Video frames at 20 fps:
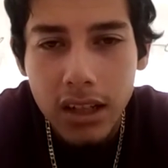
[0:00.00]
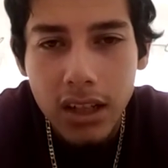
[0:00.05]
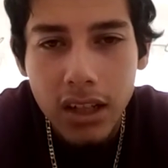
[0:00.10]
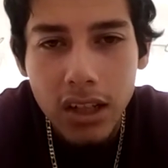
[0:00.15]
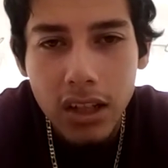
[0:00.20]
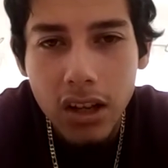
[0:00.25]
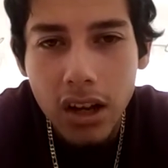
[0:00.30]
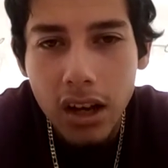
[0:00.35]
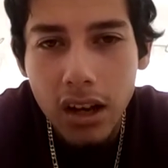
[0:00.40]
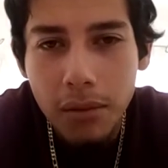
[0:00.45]

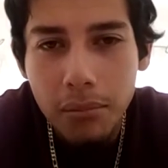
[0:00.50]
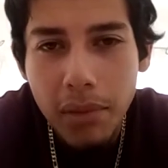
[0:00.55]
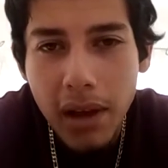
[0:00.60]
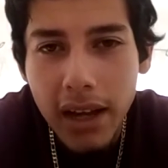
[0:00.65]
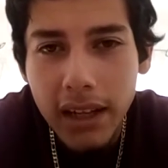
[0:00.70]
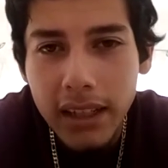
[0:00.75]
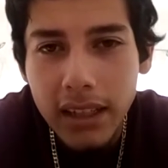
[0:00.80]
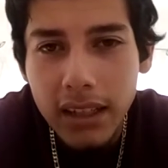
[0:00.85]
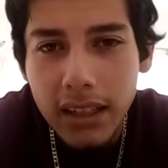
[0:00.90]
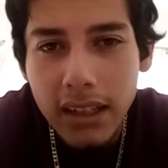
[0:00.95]

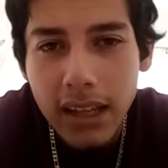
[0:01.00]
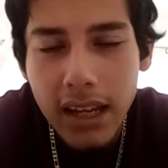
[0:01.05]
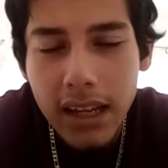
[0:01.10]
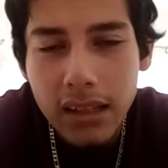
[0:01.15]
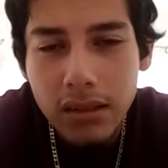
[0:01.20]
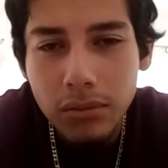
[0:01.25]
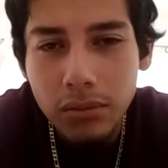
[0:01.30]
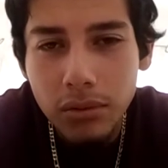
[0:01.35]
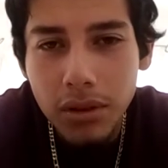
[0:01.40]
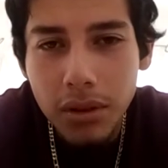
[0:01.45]
Back in the
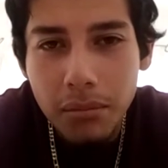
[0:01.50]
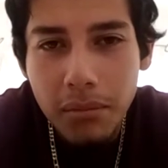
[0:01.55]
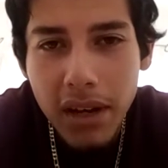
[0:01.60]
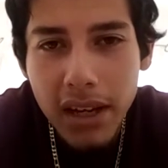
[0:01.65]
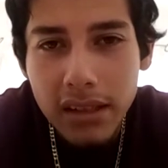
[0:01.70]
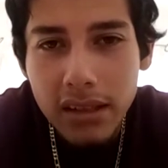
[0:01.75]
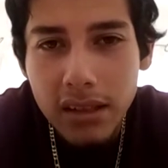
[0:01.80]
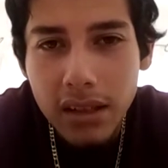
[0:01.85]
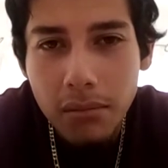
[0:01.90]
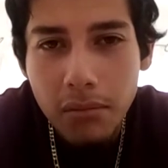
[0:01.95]
days where the
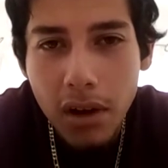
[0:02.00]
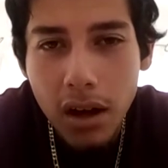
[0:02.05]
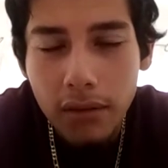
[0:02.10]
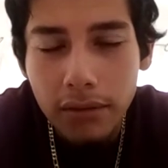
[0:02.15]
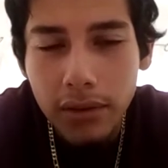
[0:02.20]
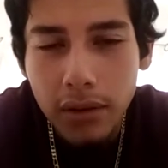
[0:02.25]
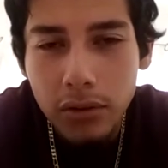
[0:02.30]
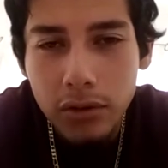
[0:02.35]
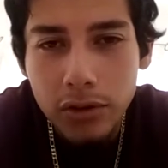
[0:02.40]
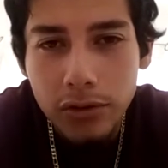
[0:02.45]
Mexican
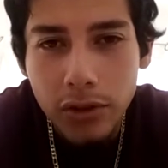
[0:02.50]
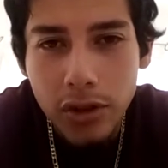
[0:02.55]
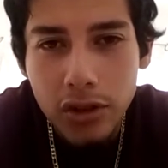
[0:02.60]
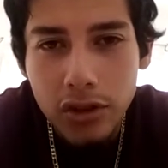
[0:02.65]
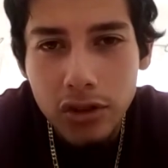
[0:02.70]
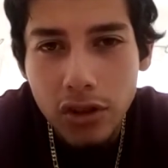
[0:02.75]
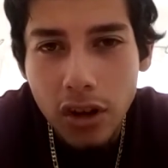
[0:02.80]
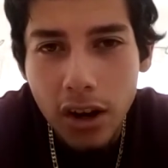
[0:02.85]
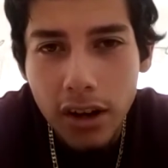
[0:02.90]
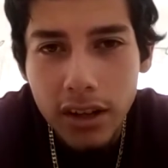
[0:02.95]
Mafia was first
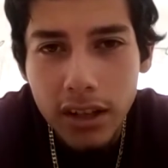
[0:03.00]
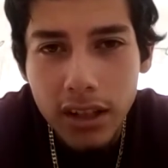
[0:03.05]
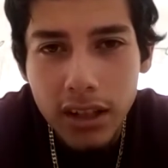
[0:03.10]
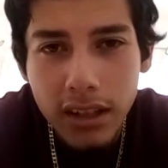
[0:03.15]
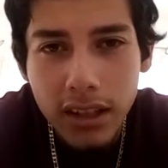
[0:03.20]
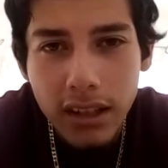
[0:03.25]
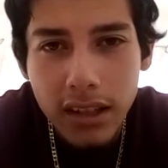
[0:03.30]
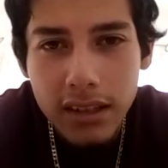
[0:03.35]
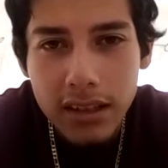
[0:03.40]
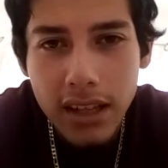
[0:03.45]
starting in
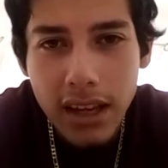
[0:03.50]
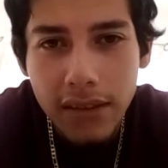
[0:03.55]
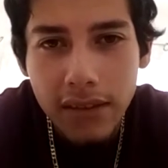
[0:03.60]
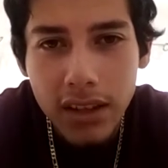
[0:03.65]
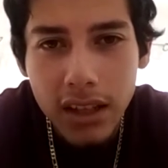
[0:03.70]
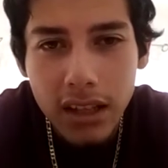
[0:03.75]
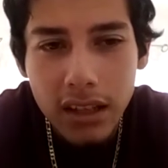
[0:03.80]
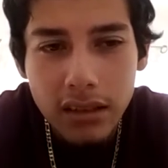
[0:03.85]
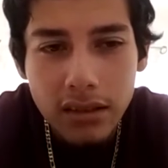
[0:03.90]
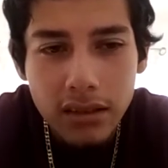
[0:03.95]
the
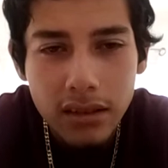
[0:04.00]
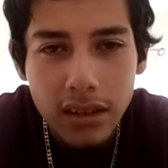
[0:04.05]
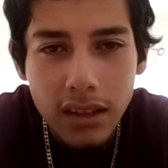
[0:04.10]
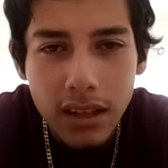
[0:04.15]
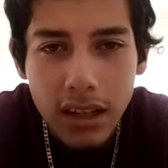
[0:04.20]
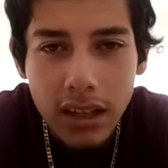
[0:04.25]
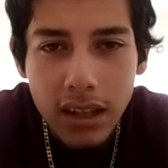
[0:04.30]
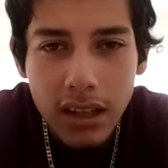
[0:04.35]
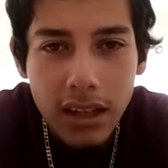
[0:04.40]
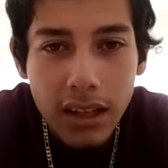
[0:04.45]
70s,
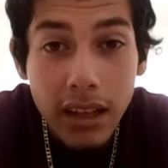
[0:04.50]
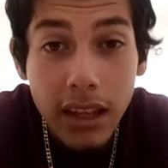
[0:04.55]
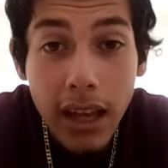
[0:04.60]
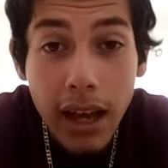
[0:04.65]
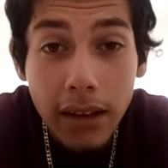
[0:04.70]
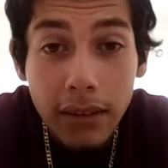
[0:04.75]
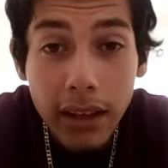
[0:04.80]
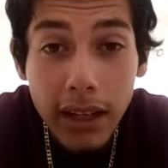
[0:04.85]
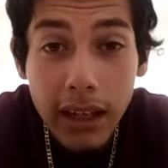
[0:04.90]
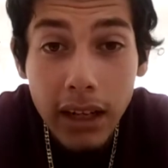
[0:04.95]
you
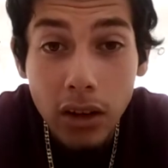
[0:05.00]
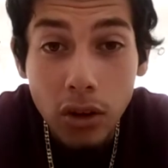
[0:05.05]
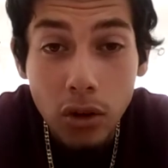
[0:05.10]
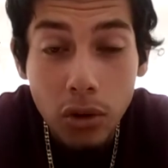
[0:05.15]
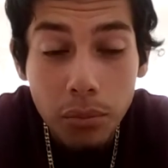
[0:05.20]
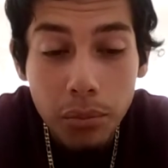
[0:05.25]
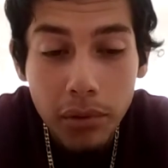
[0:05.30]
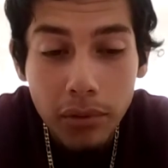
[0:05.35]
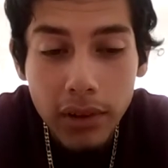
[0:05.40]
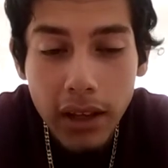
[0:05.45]
have like a
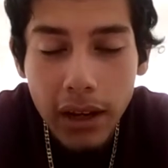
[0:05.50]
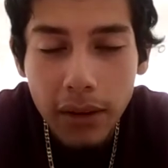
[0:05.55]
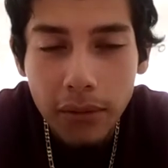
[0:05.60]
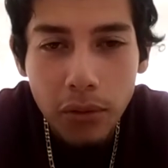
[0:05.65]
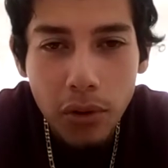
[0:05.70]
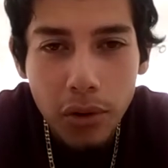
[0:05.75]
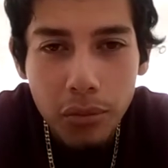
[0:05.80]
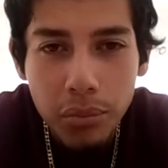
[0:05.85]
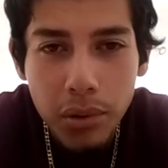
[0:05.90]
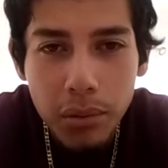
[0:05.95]
group of like
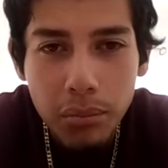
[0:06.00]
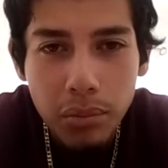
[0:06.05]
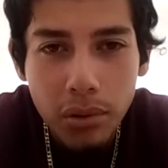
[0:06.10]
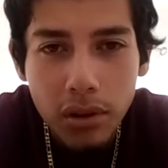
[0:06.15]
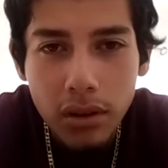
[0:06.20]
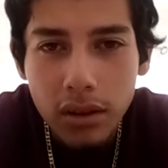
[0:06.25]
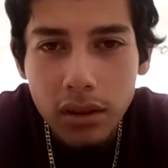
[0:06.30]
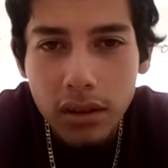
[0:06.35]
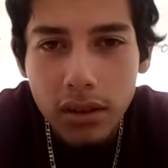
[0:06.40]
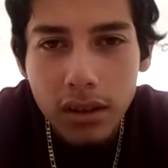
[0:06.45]
4
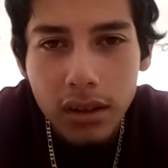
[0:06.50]
people,